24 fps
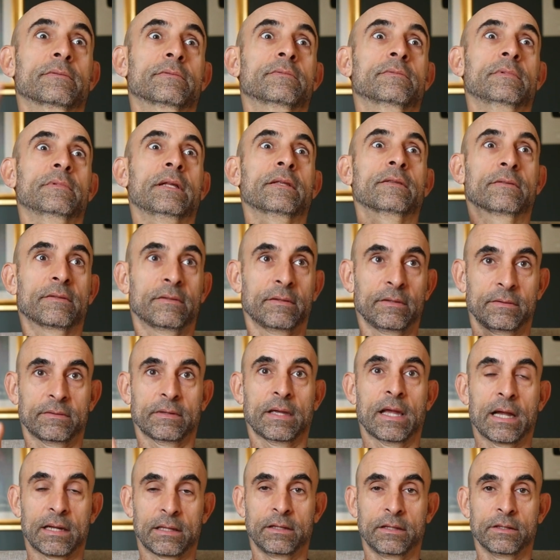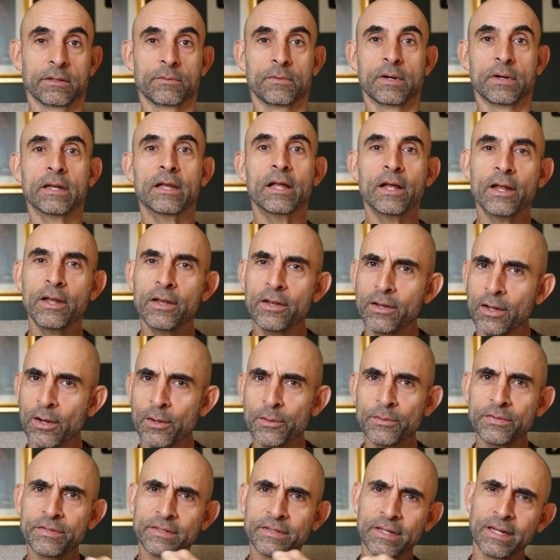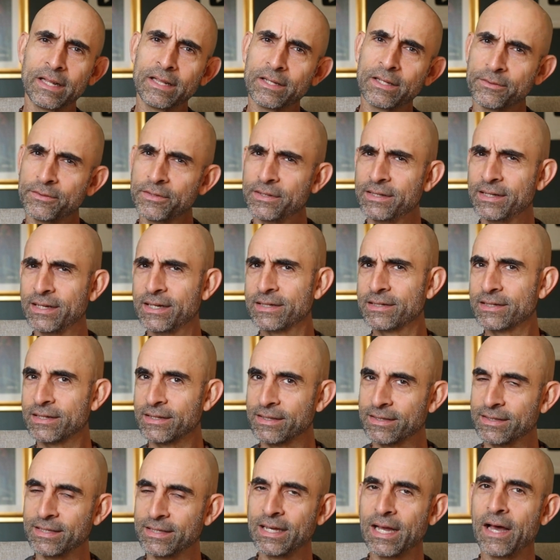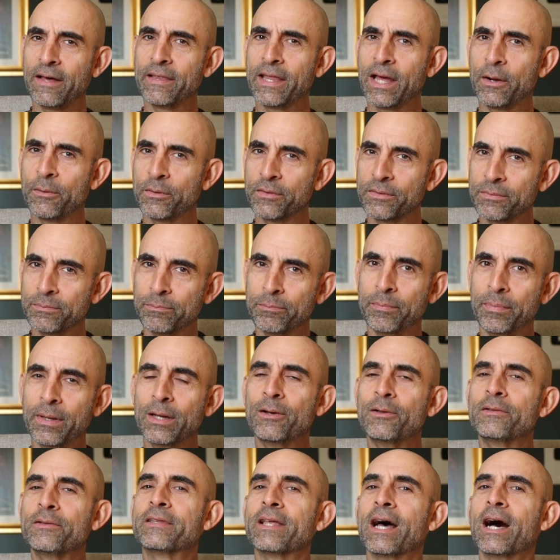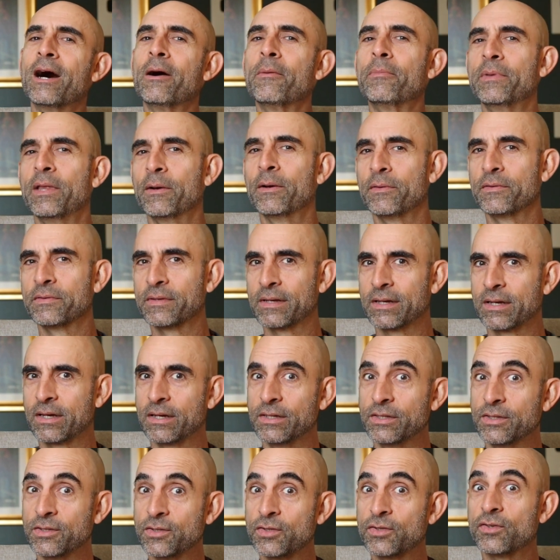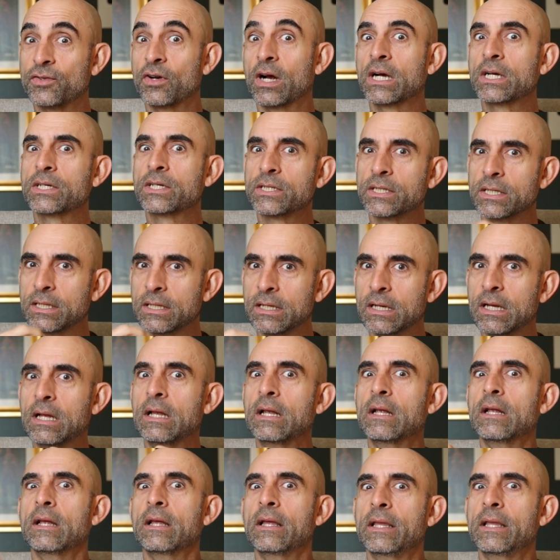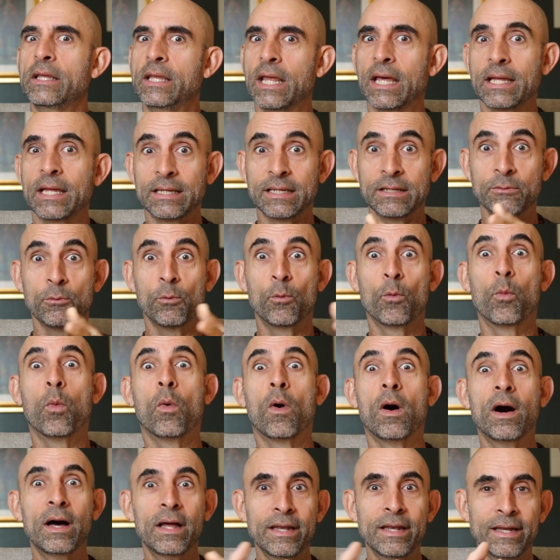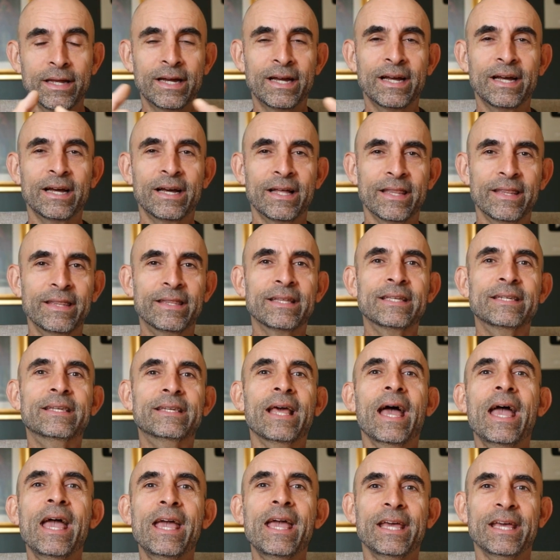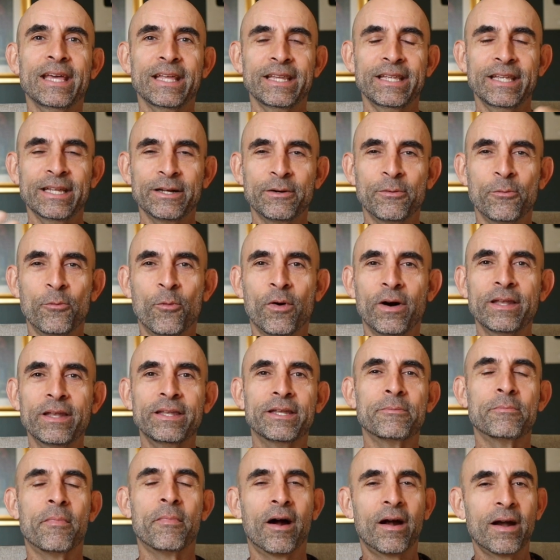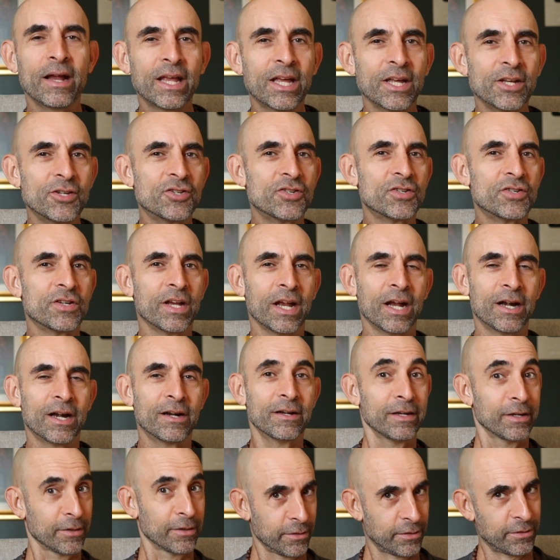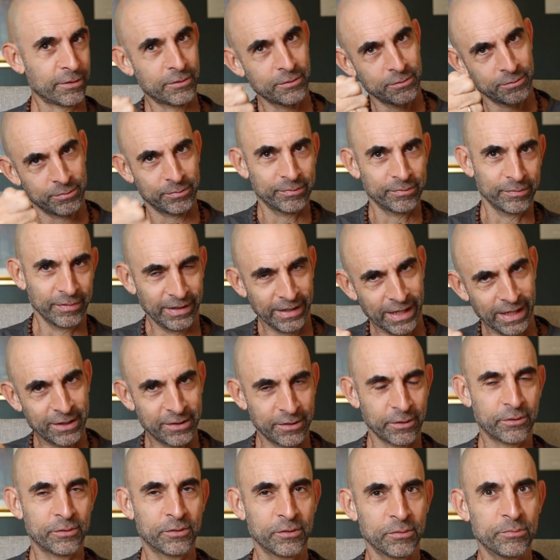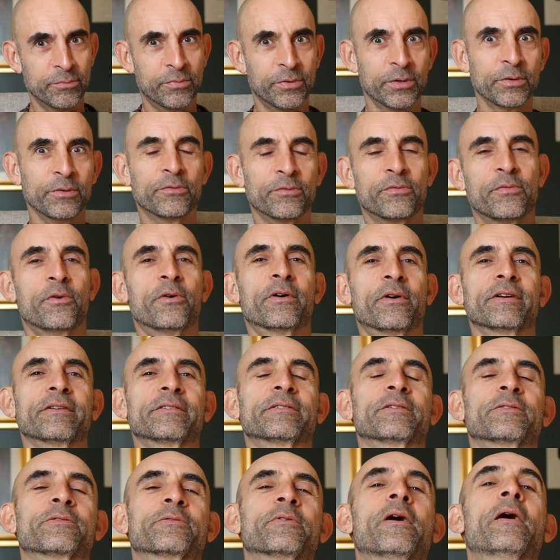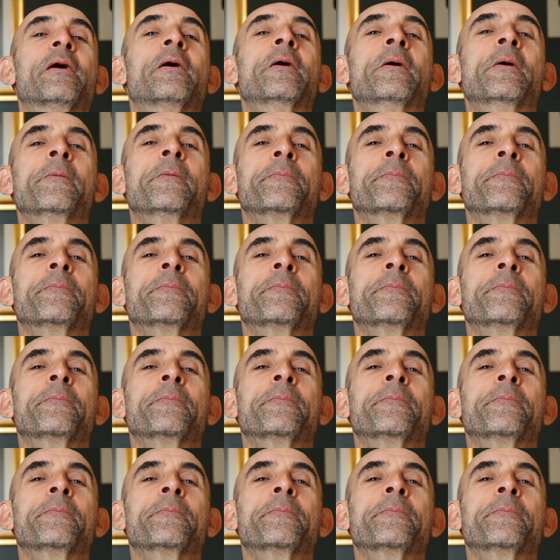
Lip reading: that's exactly the one. No, study the tradition, see how that was built up, that was a construction that won the day, you know, won the market share, you know, through later through brute force as well.